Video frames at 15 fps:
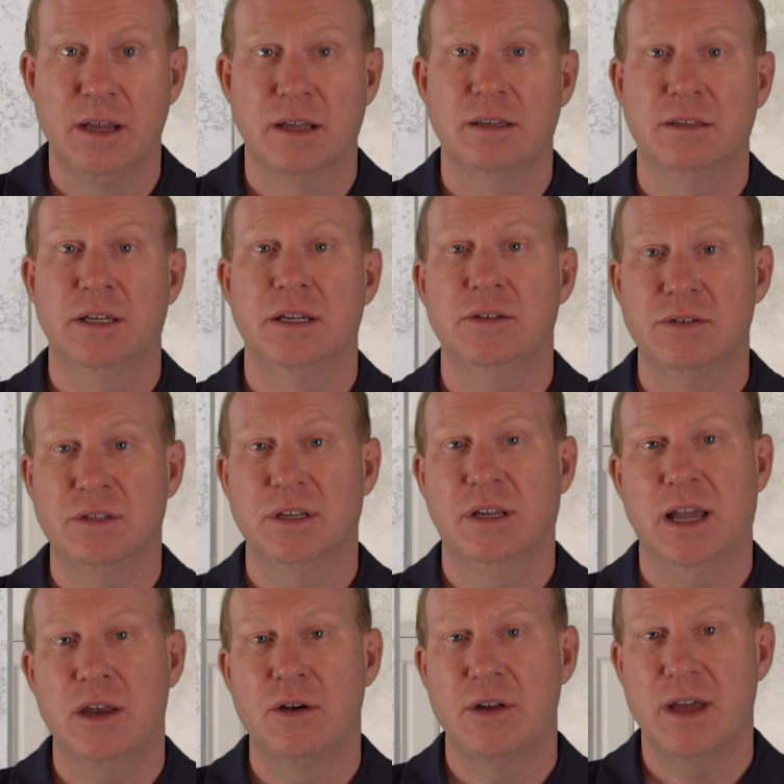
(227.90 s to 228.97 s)
continues to
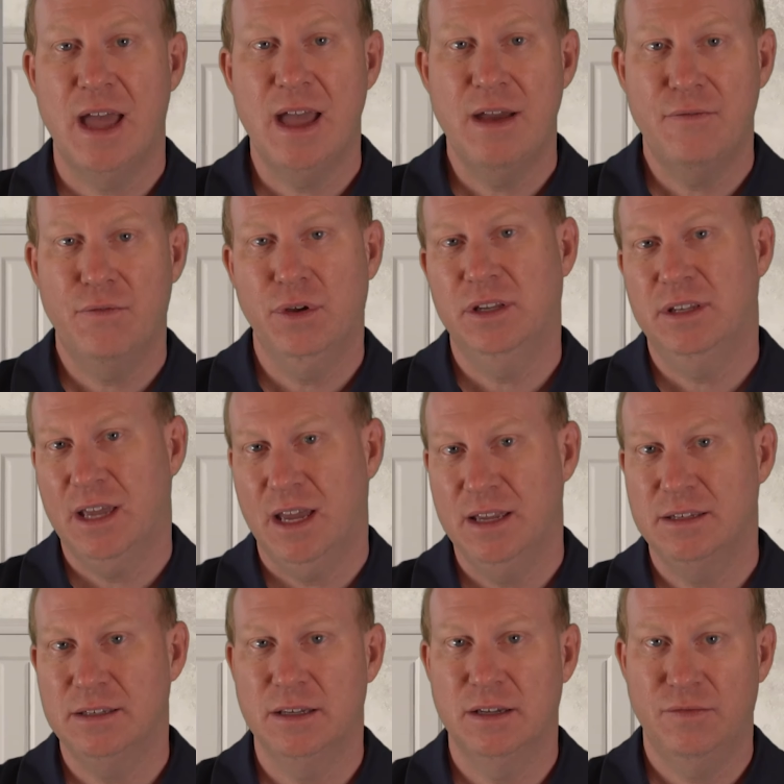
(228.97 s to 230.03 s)
cater to every
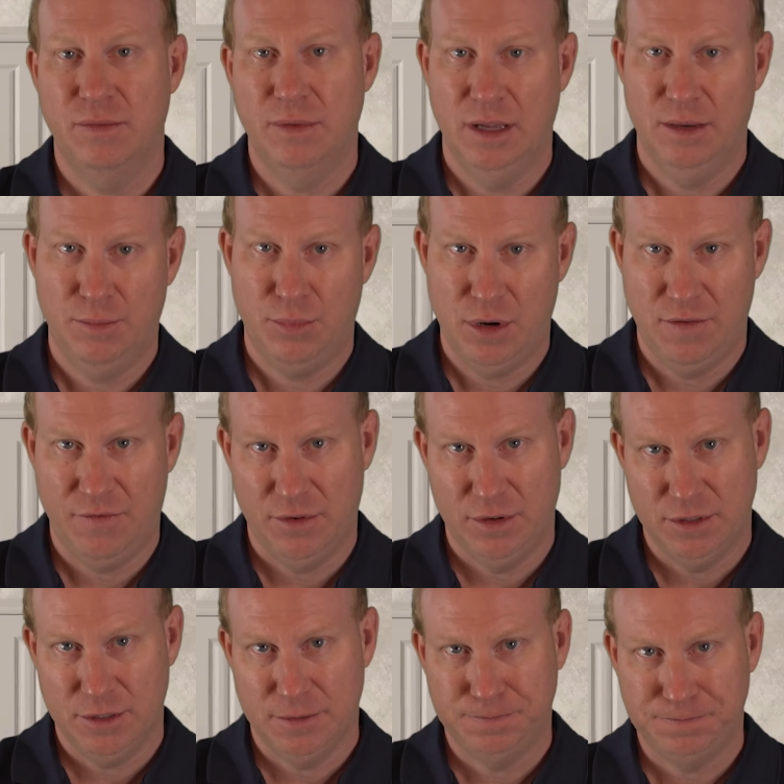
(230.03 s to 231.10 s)
taste of and
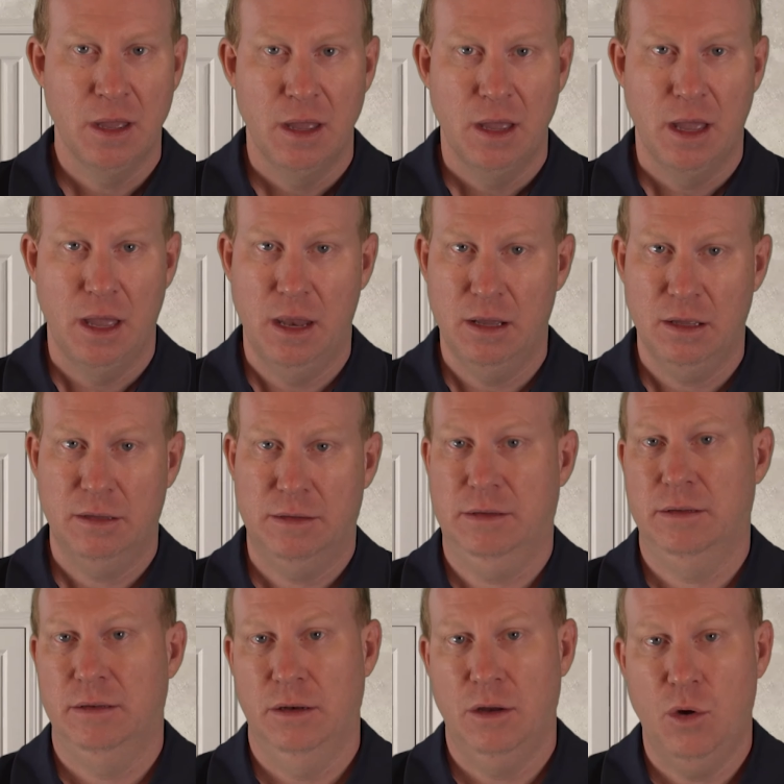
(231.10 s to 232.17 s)
preference. And
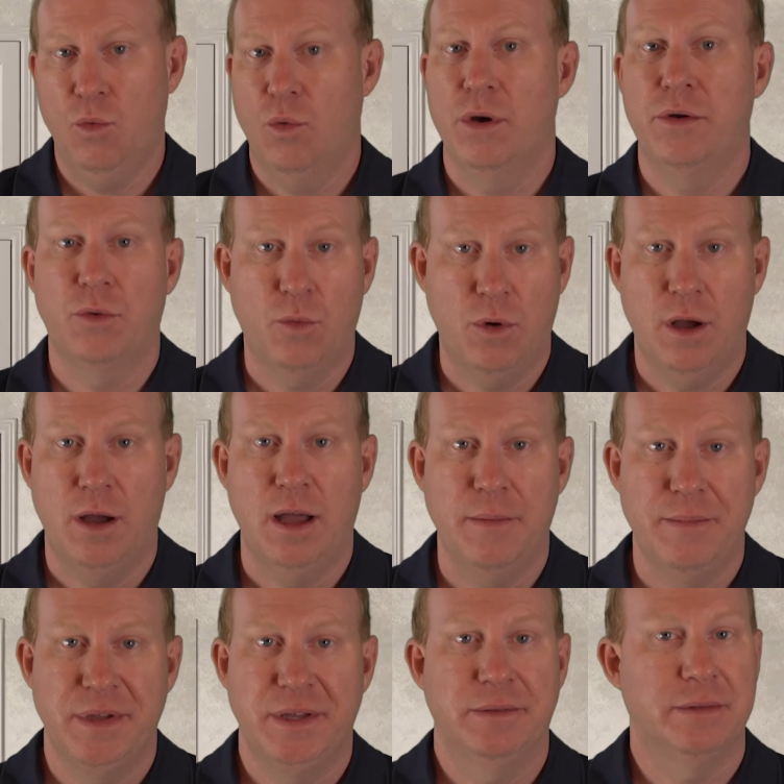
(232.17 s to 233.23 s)
it's no wonder why,
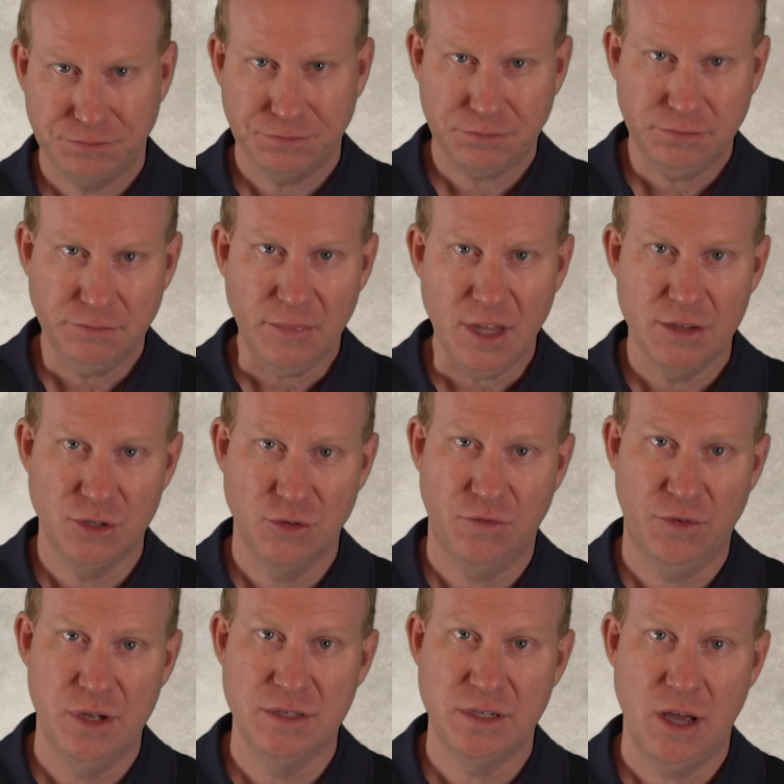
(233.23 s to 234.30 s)
I mean. So
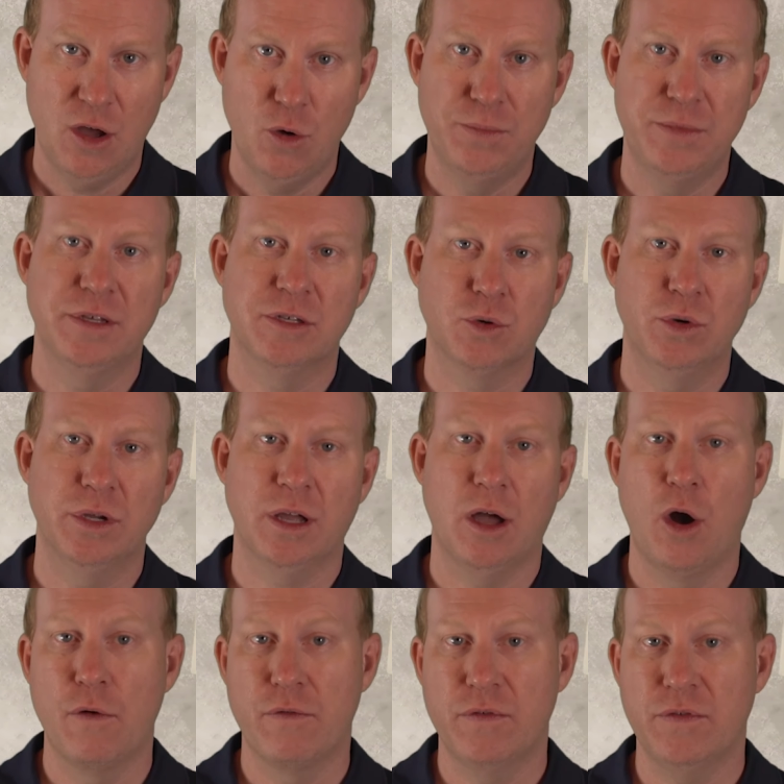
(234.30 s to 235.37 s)
friends, I hope this quick
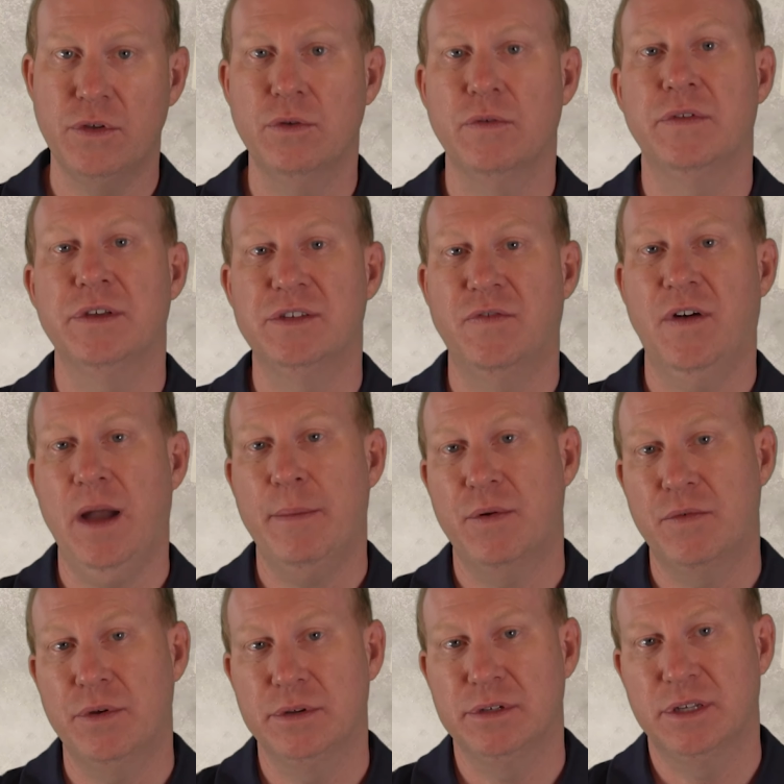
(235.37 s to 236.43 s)
overview of this
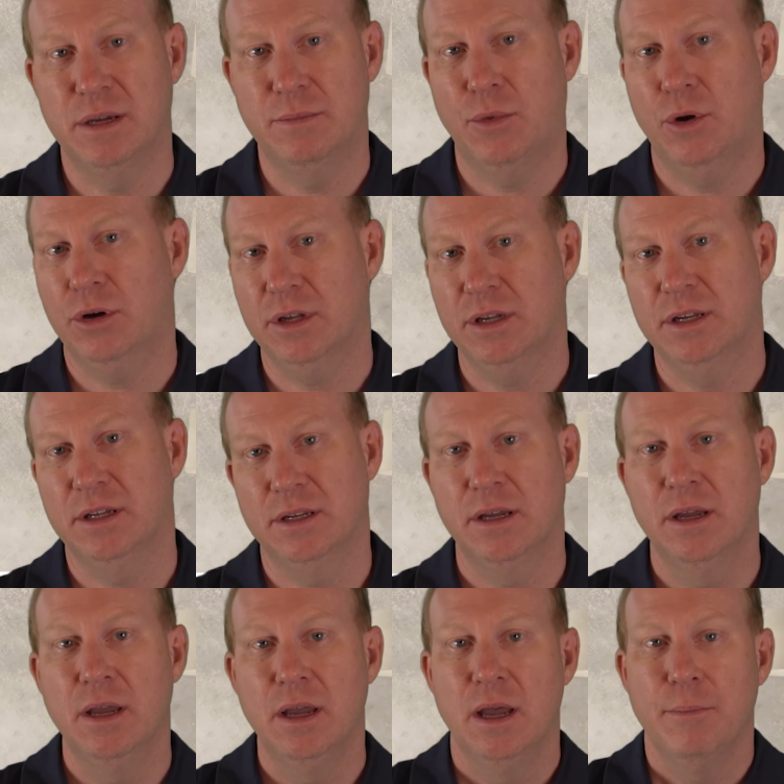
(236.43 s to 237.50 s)
vibrant real estate market in
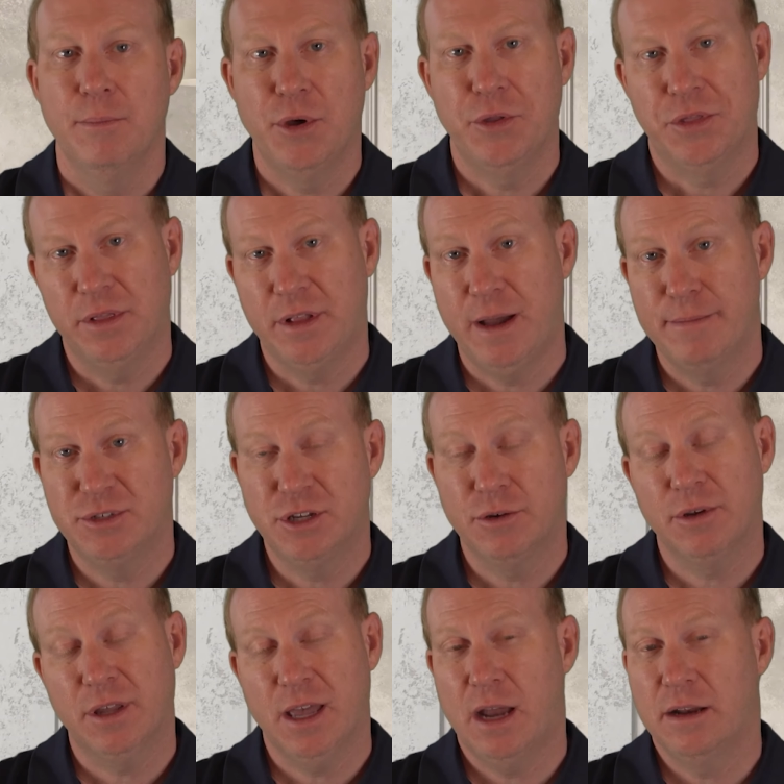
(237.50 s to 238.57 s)
both the
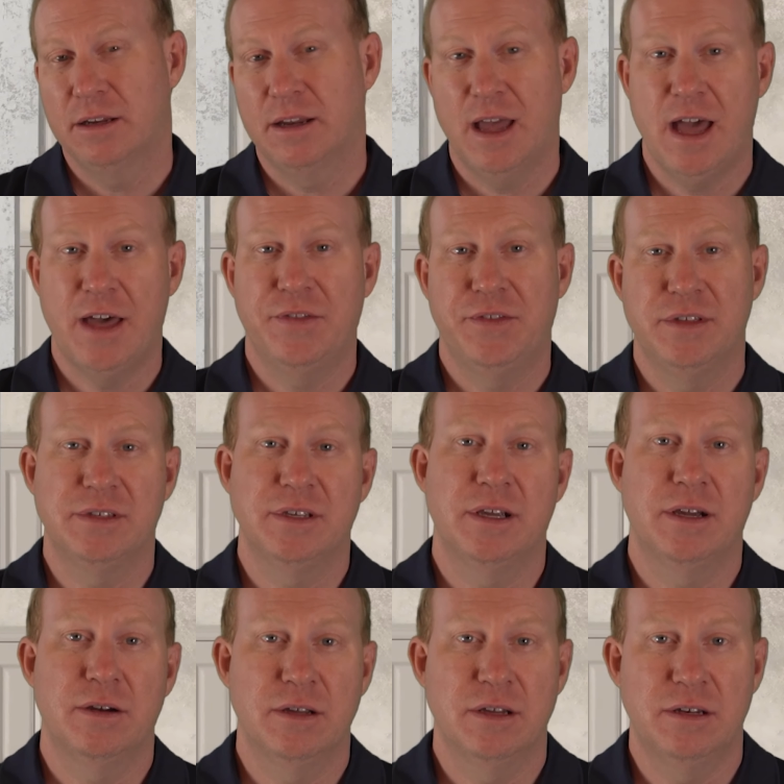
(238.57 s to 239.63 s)
Limestone County and Athens
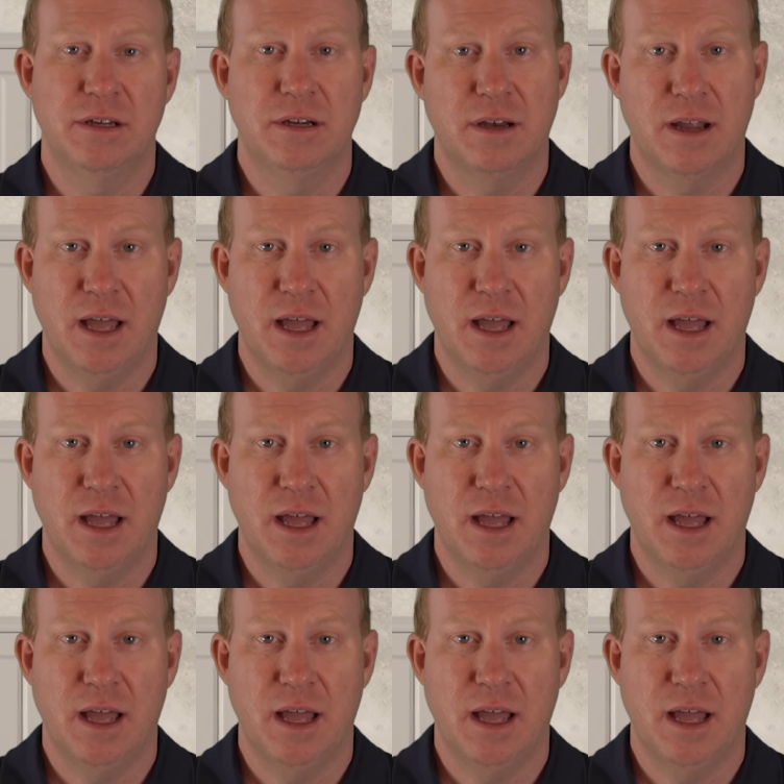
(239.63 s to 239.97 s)
area during